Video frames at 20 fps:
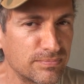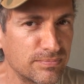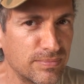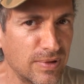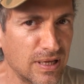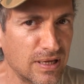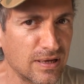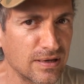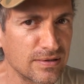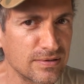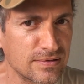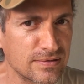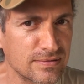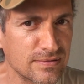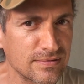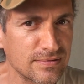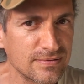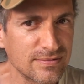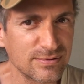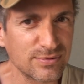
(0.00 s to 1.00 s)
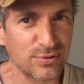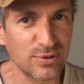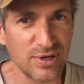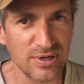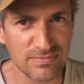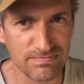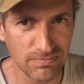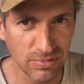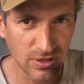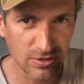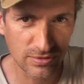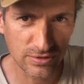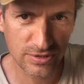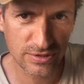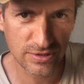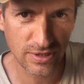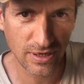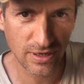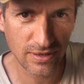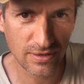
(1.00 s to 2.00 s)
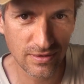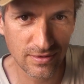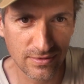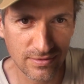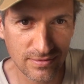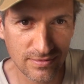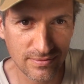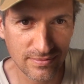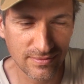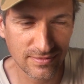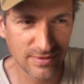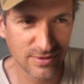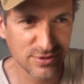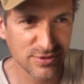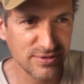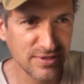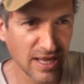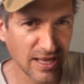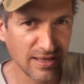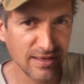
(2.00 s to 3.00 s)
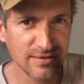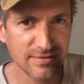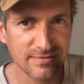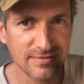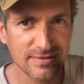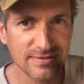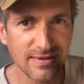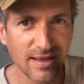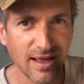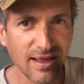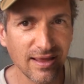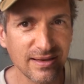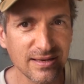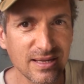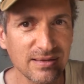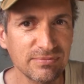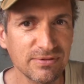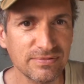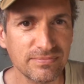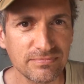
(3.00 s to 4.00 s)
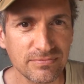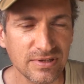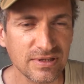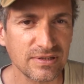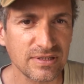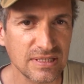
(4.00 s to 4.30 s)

Because his bullshit this dangerous diet comes from real